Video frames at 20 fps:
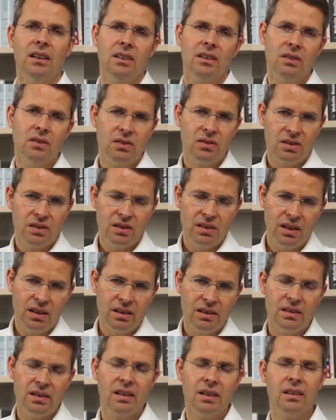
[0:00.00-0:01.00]
you
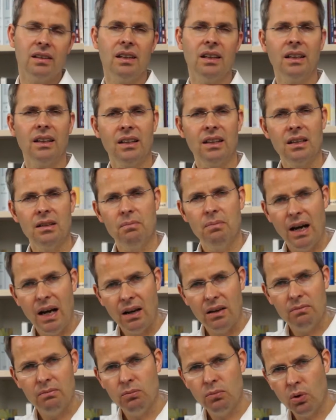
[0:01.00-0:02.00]
start thinking
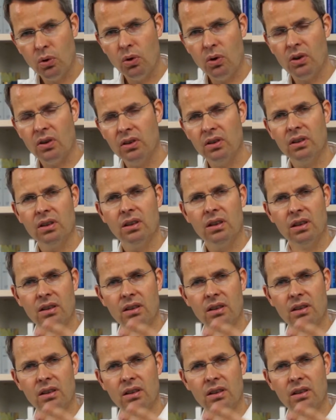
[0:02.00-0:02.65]
about more